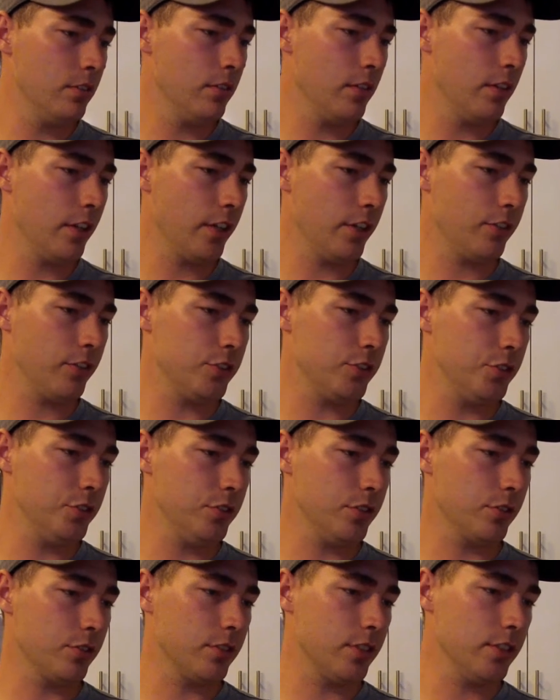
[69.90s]
thank you for
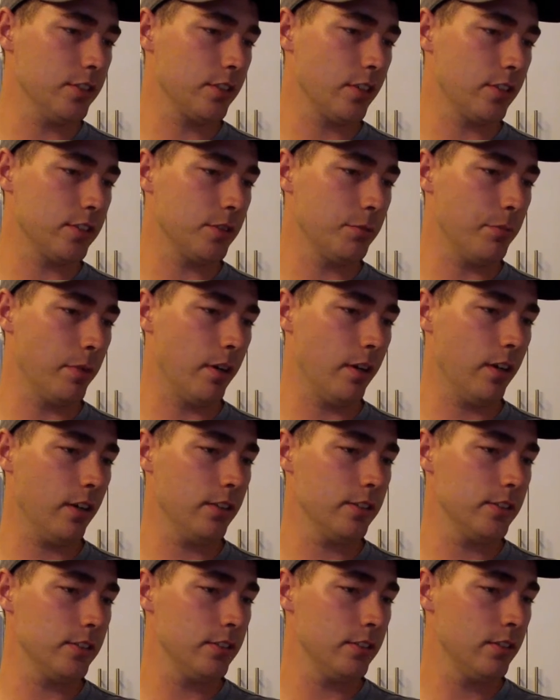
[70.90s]
choosing Ortiz Custom
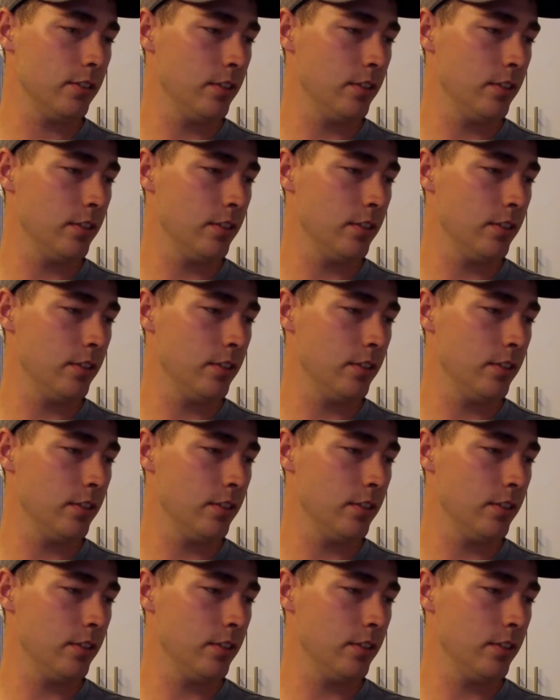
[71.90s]
Pods.